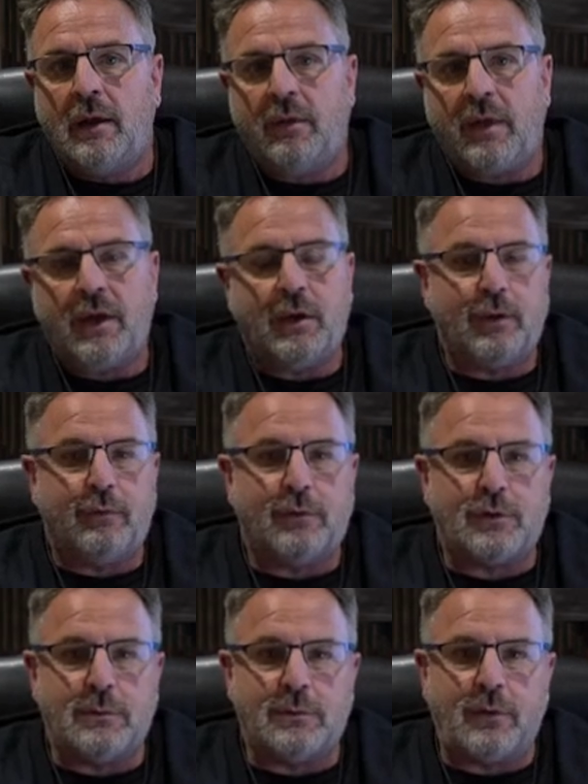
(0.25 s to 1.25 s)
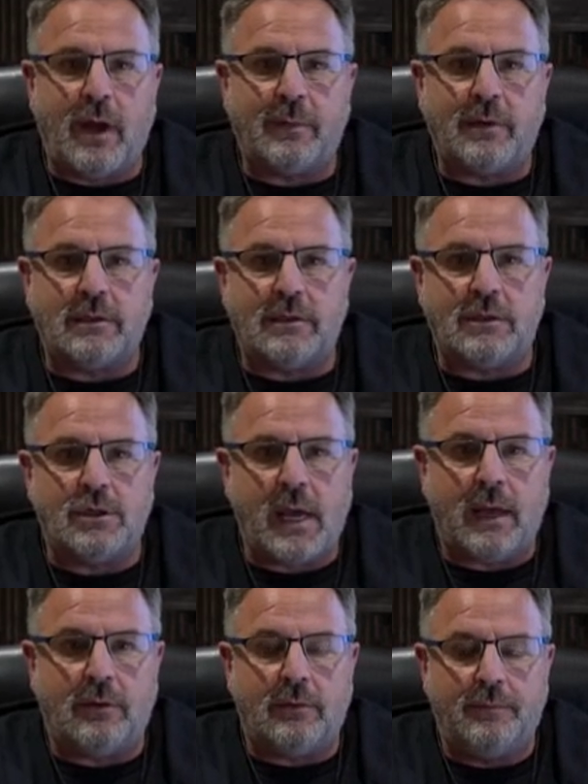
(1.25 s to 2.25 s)
Thank you for subscribing to the
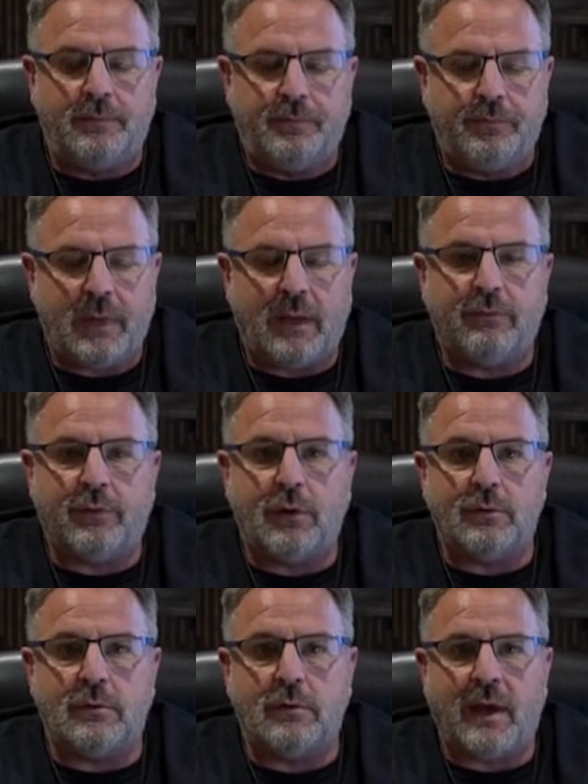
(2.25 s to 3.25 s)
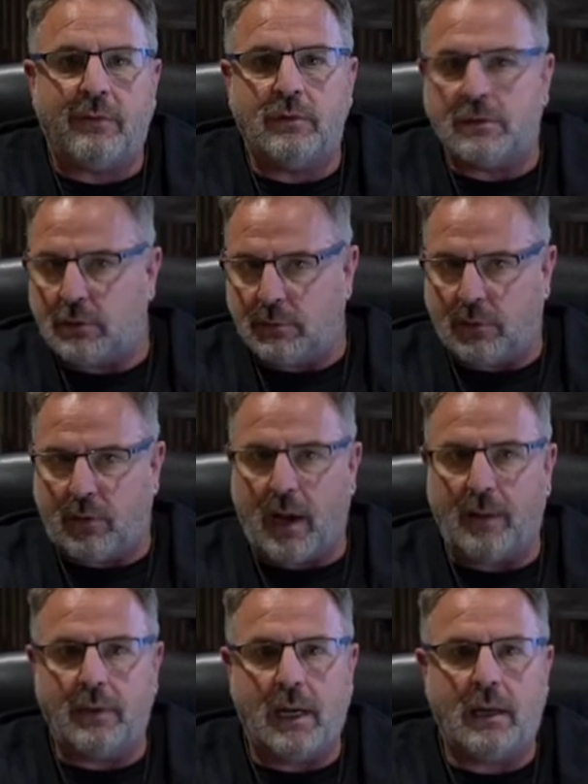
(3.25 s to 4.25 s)
channel. And for those who haven't
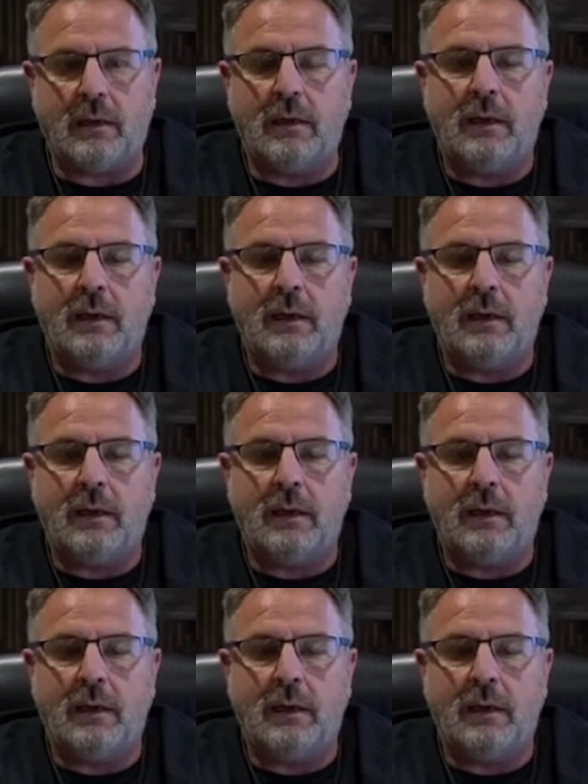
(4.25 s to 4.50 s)
subscribed yet,